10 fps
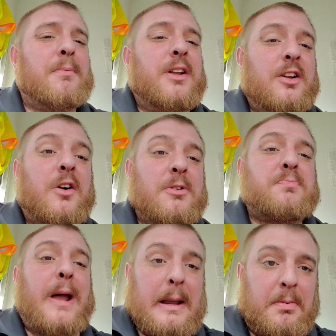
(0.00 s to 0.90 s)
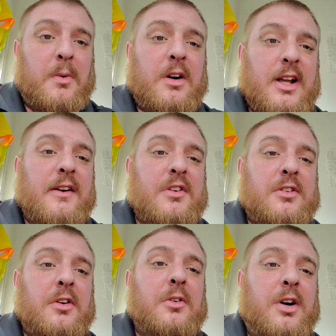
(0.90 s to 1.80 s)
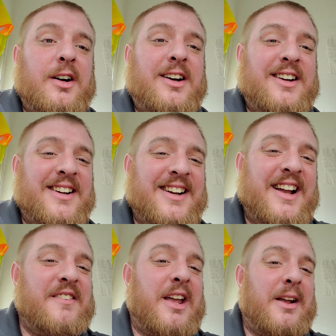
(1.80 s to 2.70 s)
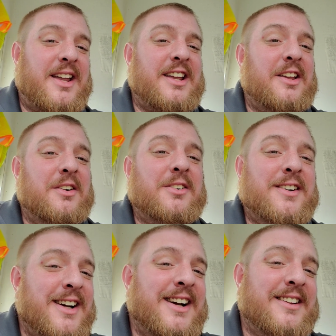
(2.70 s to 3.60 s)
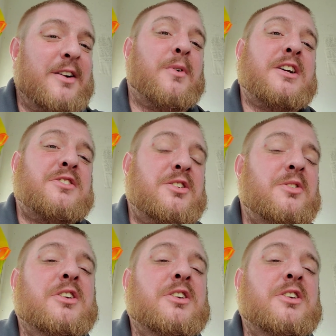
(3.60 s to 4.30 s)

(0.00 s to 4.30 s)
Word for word: You know how much paperwork they have to do if they get you, they arrest you.